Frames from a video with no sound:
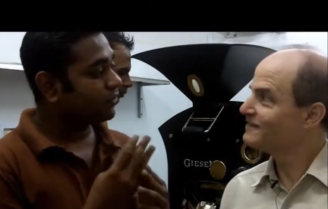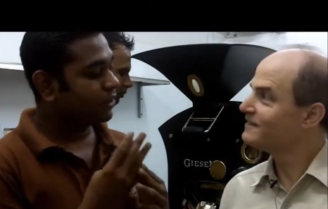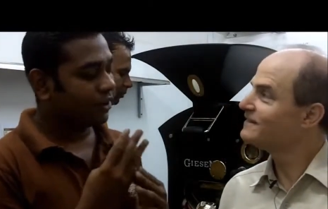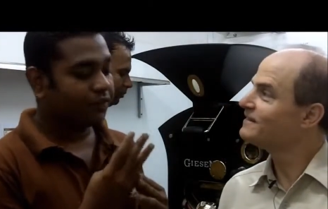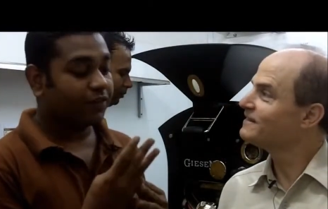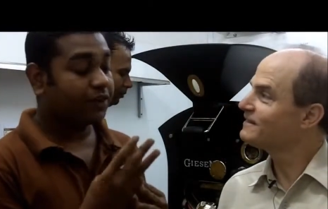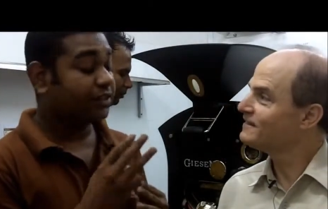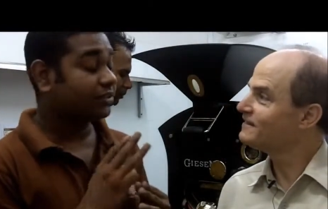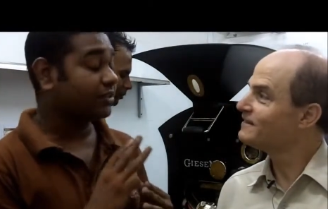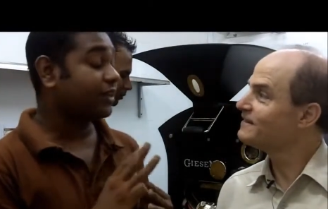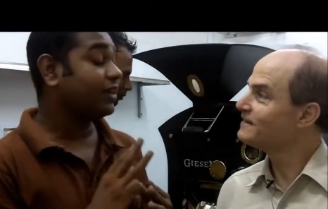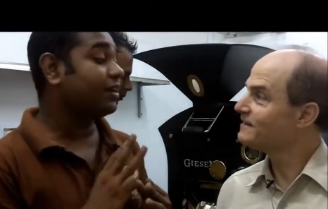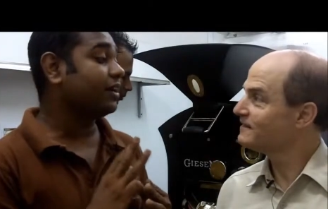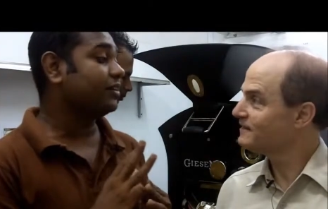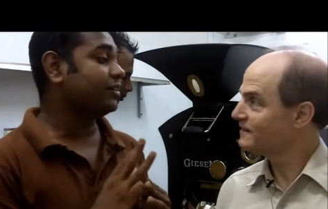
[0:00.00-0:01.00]
Speaker 1: different
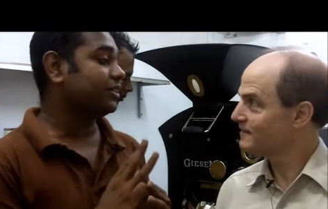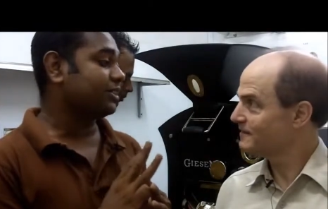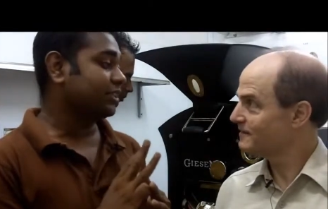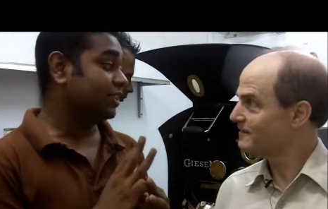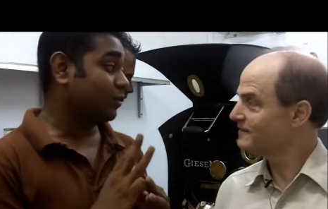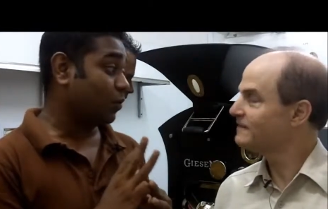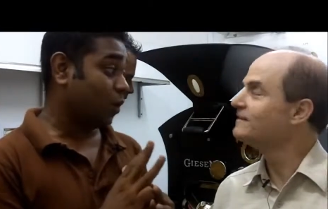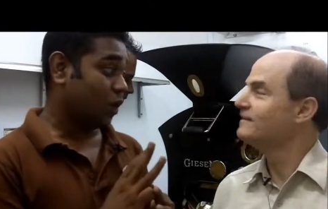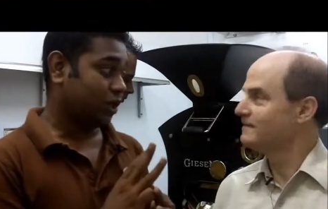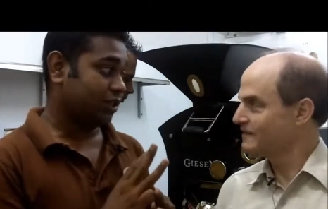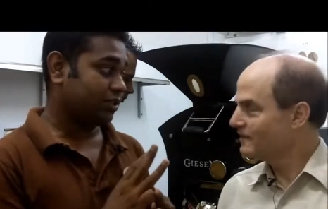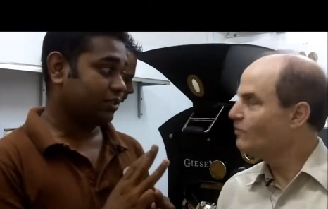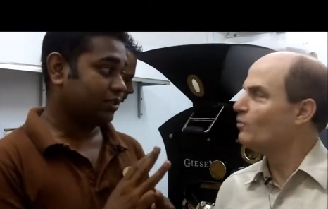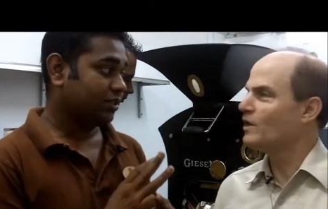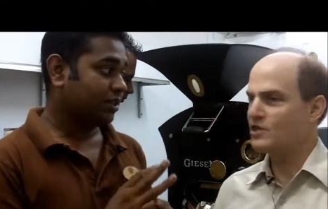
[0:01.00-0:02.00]
three countries in the world.
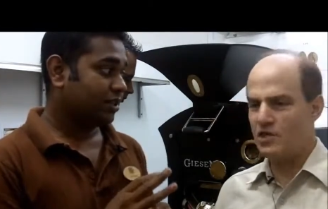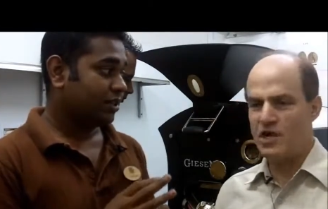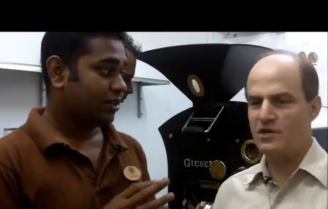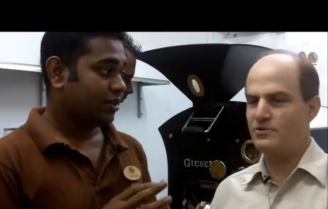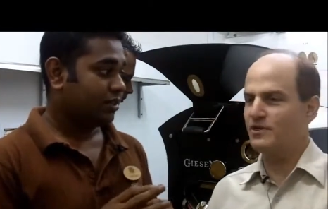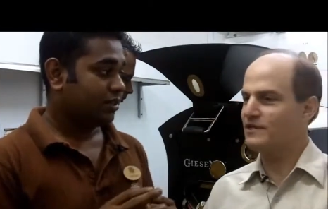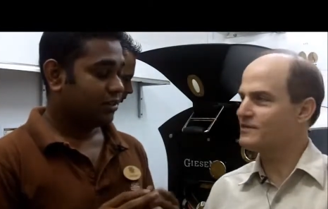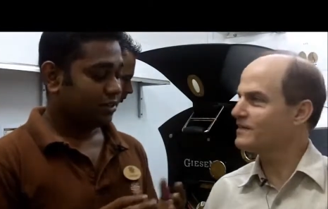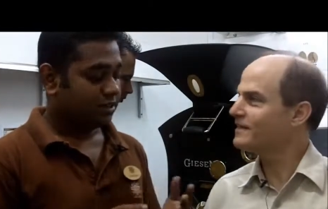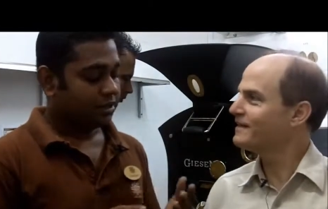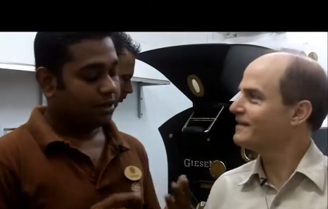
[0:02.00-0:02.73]
Which countries?